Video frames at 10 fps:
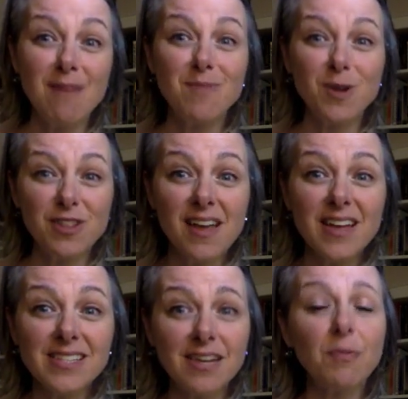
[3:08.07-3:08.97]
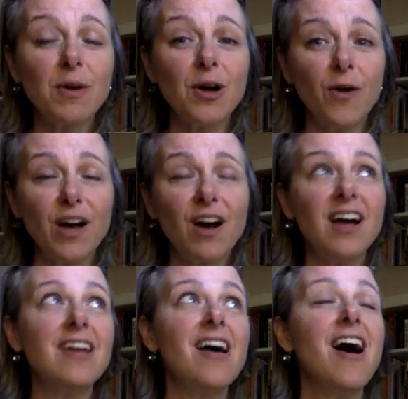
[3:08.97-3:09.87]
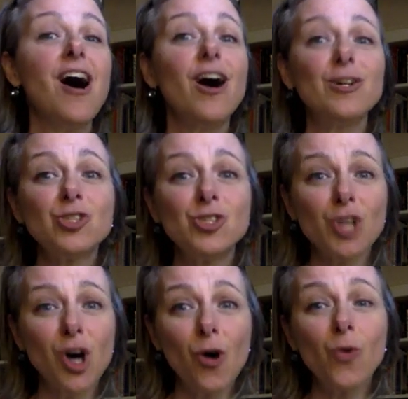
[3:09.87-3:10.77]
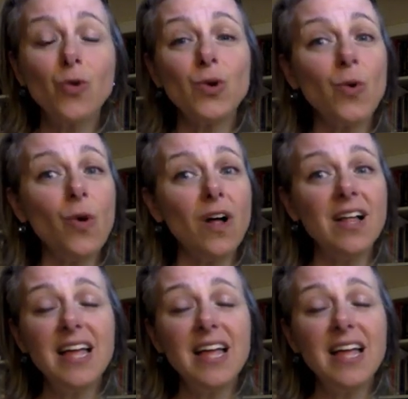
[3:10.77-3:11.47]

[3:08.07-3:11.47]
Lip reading: birthdays that have been going on are so cool